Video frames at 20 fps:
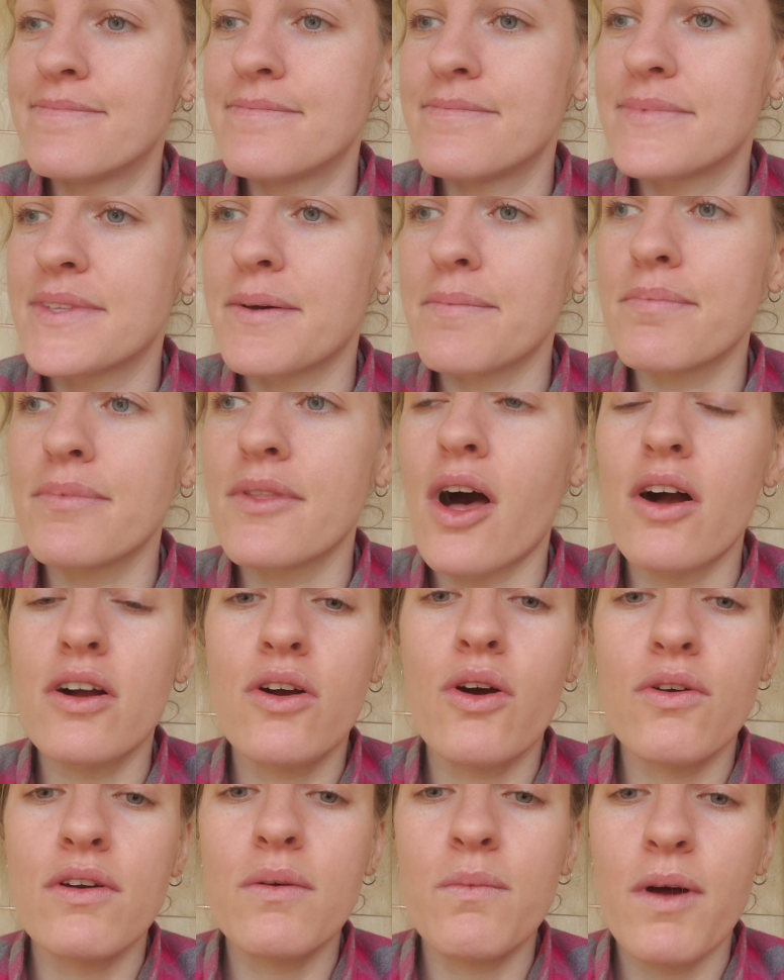The long
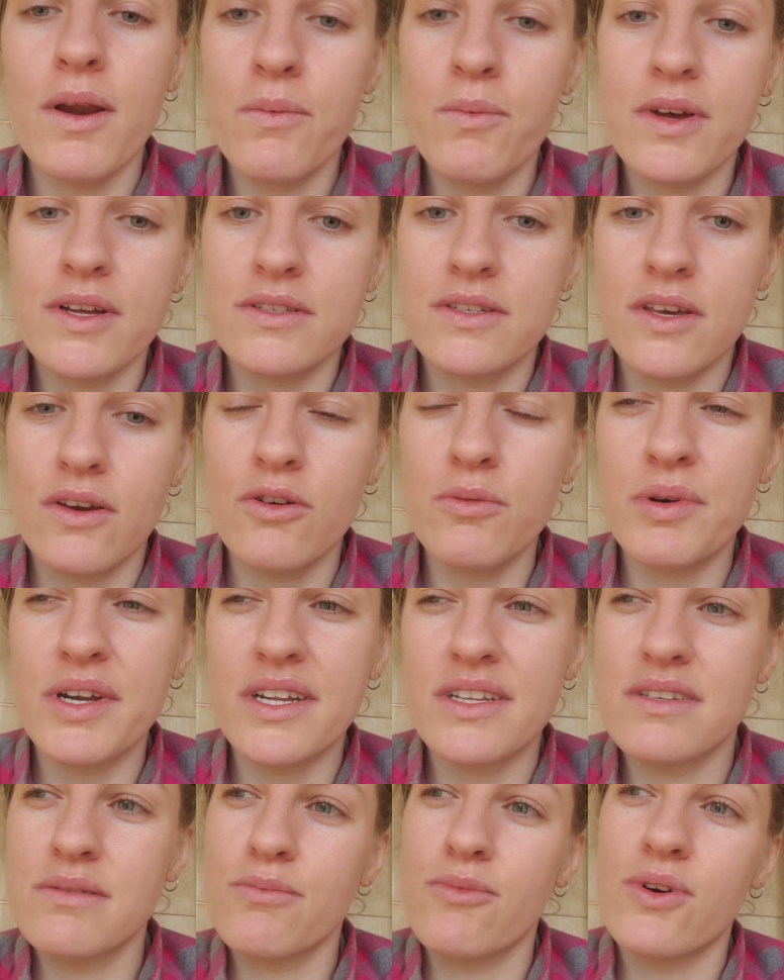coated one will too, but
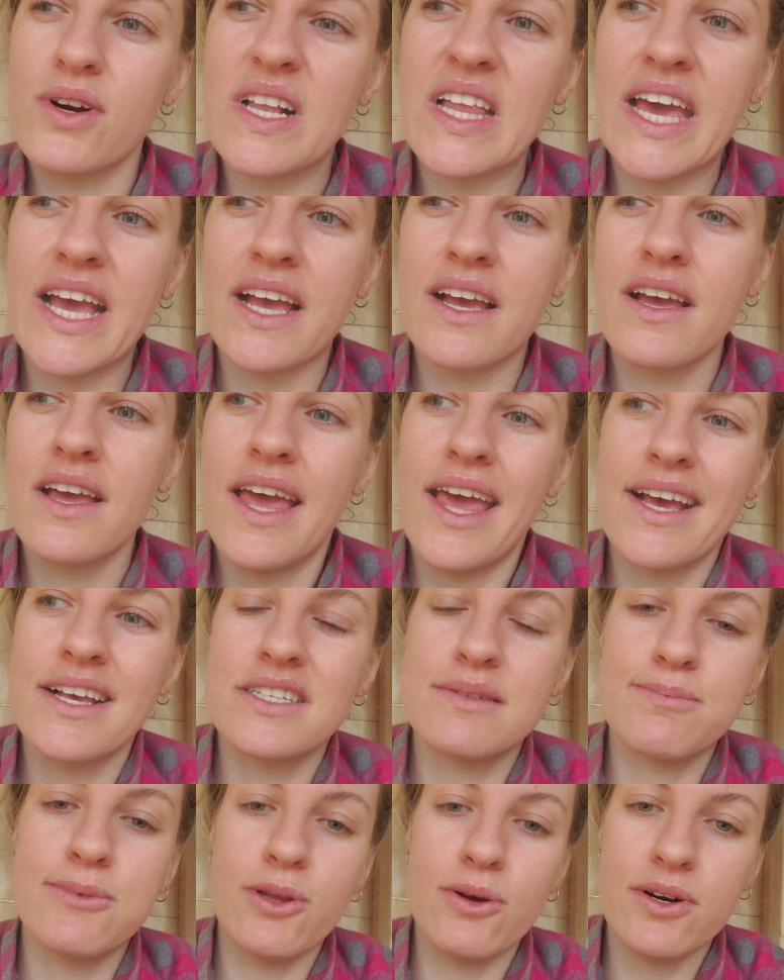it's more like
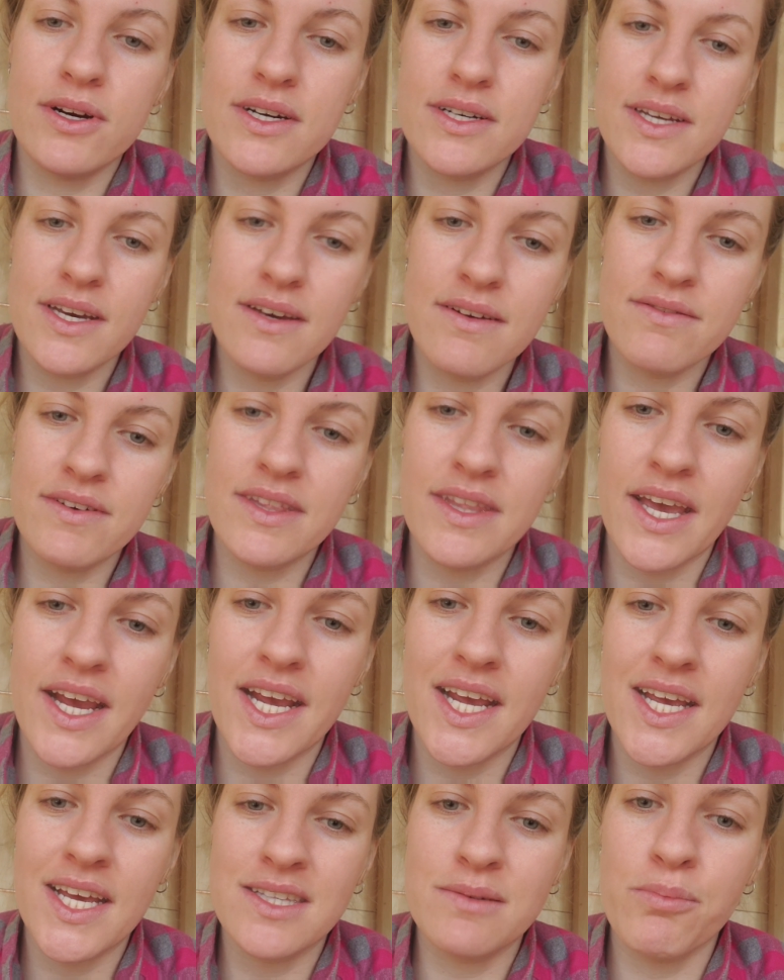explorative and
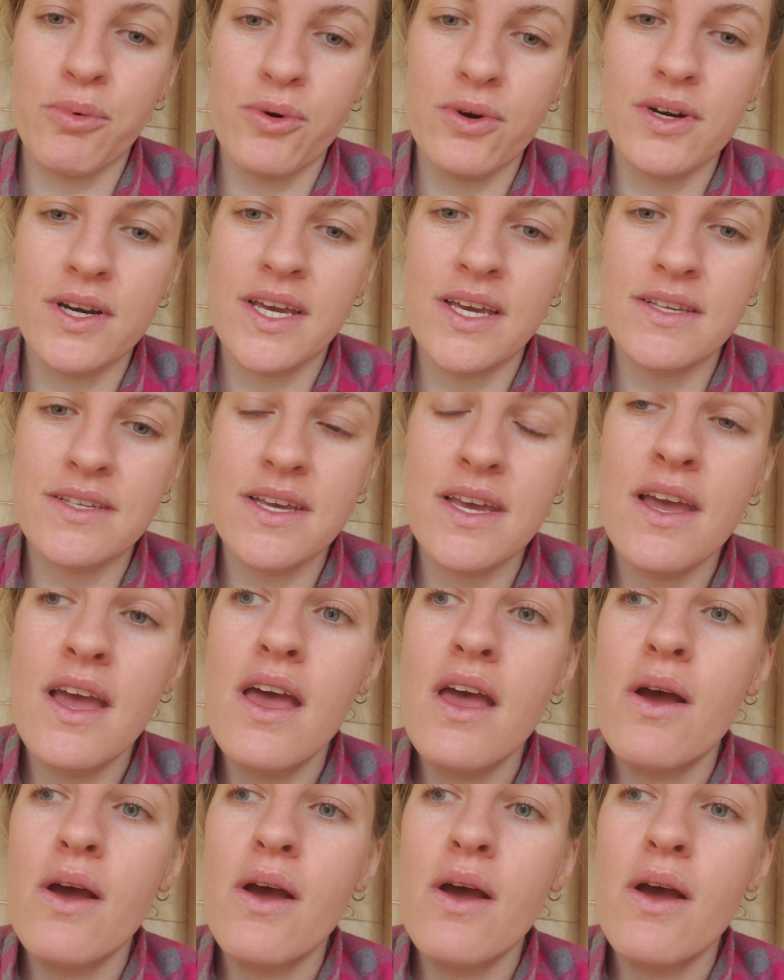like gets bored easy,